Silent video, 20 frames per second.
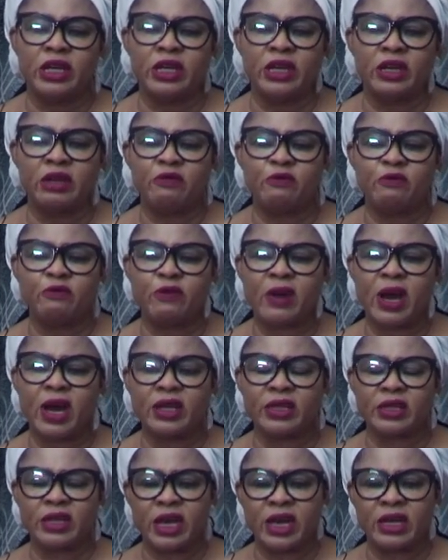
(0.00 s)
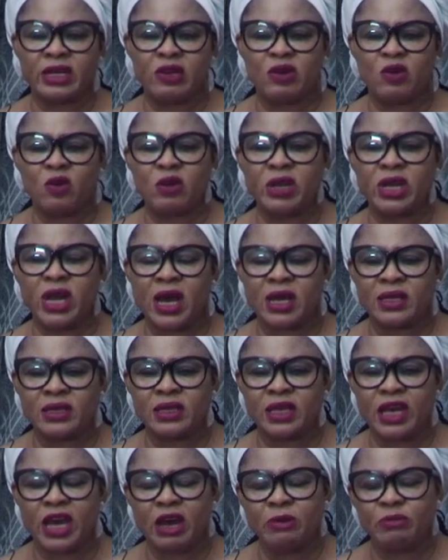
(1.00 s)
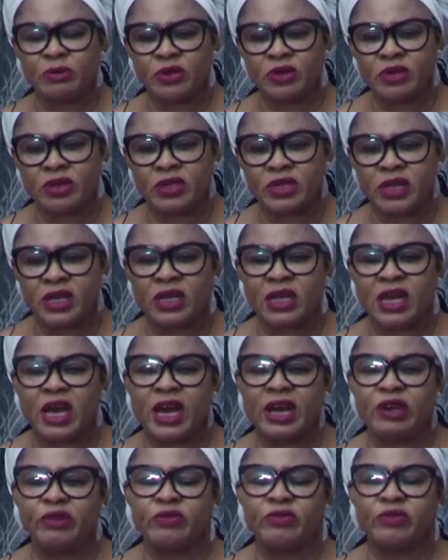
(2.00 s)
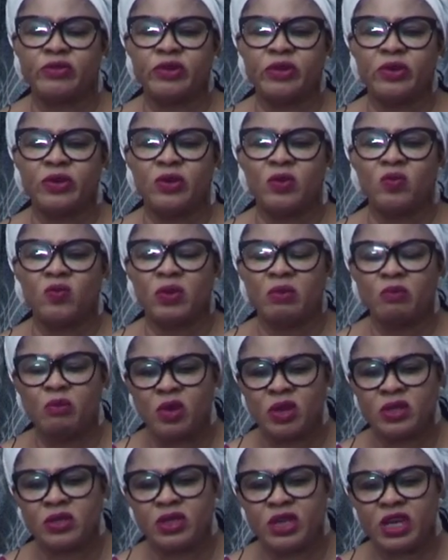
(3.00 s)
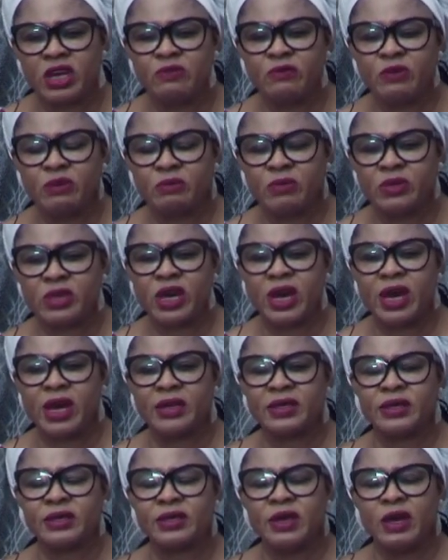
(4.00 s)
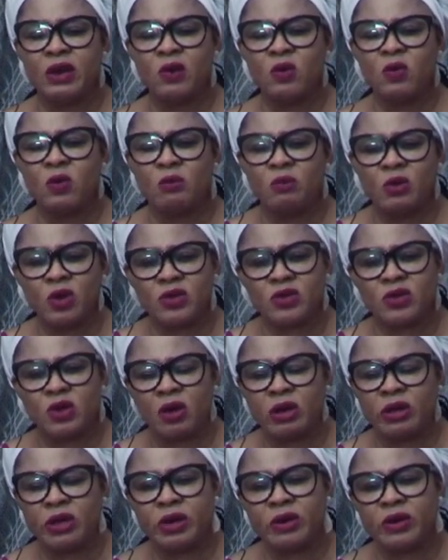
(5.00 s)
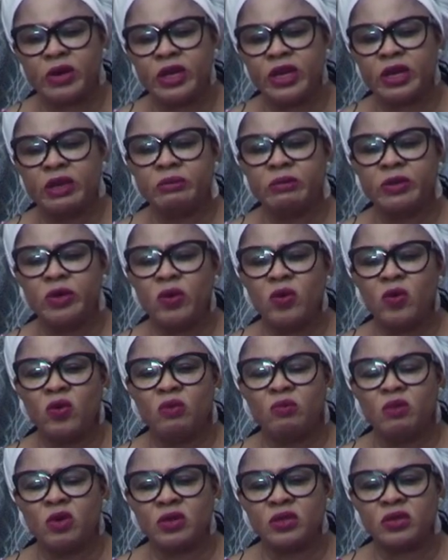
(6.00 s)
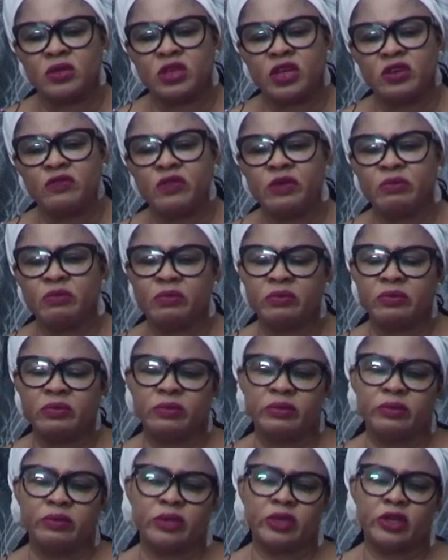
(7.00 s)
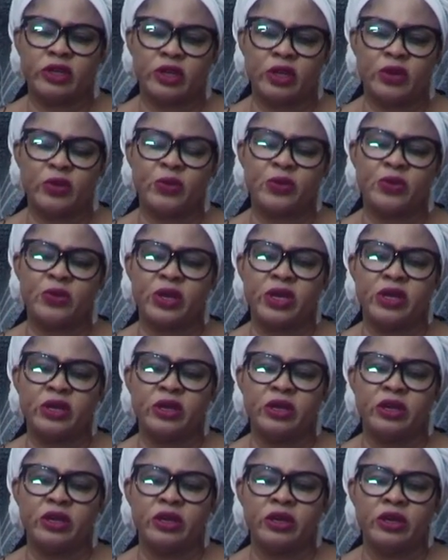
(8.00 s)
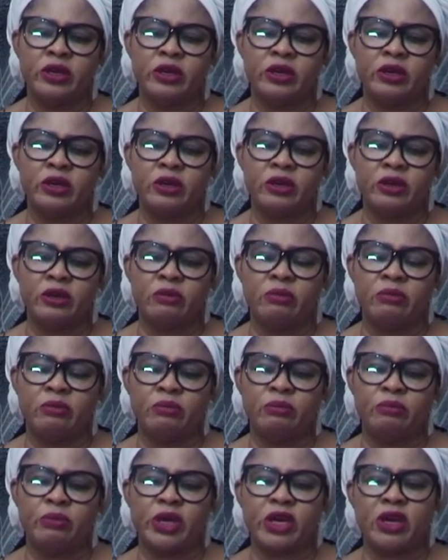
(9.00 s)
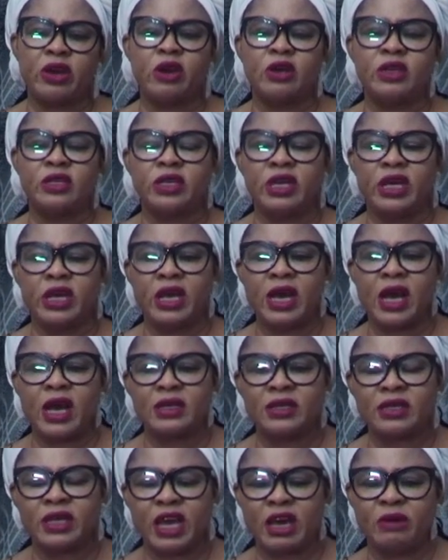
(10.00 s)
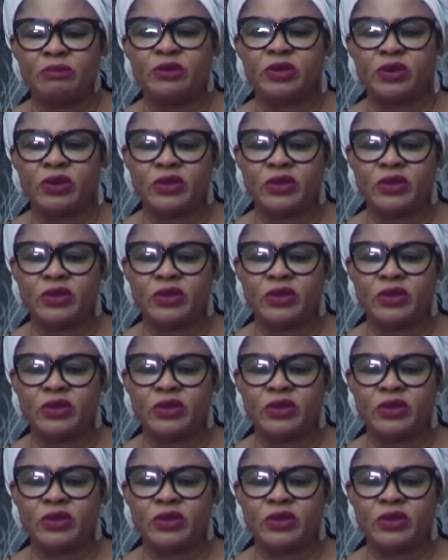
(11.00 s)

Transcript: the fact that God has kept us alive, we must give Him thanks. We must honor Him. We must give Him glory, because He has kept